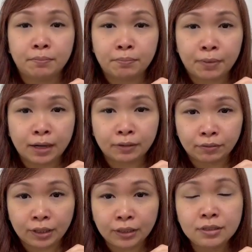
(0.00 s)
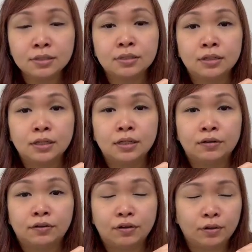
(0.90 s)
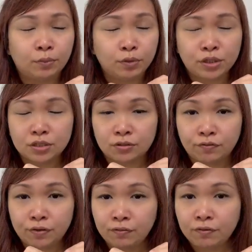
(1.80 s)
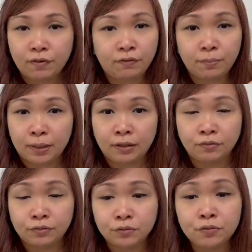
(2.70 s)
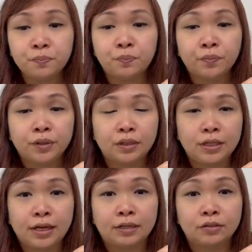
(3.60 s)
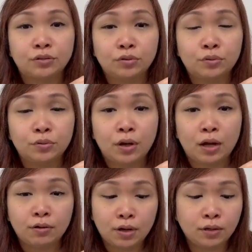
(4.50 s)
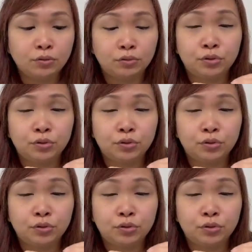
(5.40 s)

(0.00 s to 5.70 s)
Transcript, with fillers: migraine um, which is very very painful yeah so how how do